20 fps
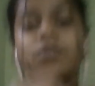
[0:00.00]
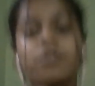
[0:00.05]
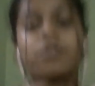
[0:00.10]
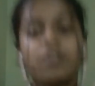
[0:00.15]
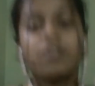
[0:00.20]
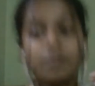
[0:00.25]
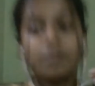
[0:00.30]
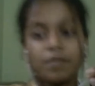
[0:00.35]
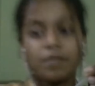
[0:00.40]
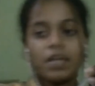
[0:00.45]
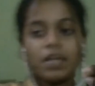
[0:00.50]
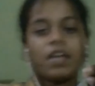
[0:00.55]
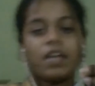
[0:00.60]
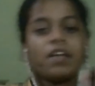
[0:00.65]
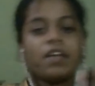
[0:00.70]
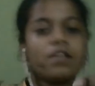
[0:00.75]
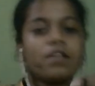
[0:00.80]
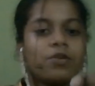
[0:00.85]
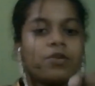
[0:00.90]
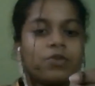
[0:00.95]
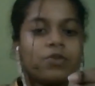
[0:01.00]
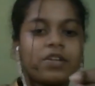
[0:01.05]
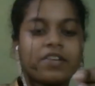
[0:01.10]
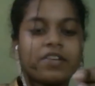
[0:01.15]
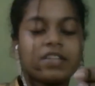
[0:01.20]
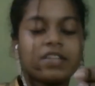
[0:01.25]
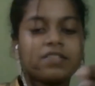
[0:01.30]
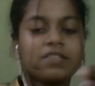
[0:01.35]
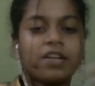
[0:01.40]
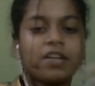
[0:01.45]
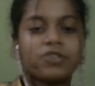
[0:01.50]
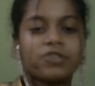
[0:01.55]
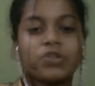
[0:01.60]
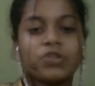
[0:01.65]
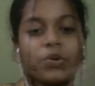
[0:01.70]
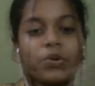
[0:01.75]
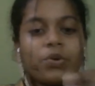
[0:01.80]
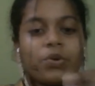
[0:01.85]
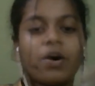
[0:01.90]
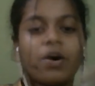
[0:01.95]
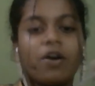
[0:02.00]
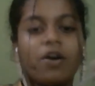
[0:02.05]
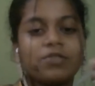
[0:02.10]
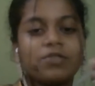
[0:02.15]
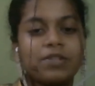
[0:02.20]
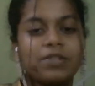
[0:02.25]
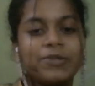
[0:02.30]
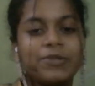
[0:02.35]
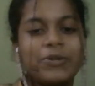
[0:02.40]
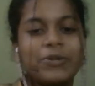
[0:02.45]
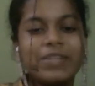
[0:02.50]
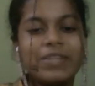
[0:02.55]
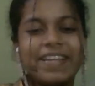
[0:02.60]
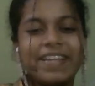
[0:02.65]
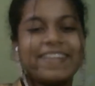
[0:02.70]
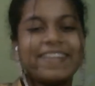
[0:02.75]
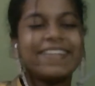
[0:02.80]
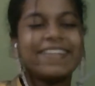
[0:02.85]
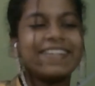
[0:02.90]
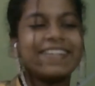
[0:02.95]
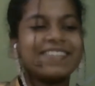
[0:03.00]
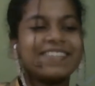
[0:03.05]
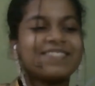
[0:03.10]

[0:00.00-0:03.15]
let me do the rest and show you how to do the ending.